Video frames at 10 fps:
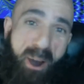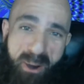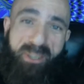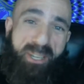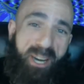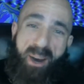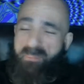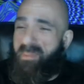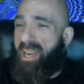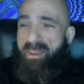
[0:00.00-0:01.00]
phone
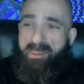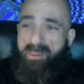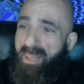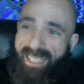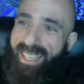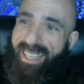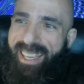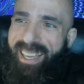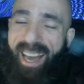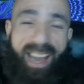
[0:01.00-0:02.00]
call, maybe, but
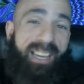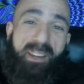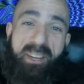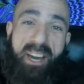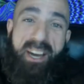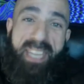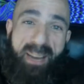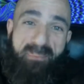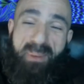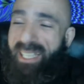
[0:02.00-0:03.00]
I ain't going
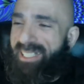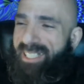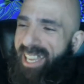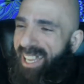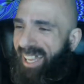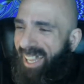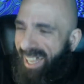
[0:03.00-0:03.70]
on there, bitch.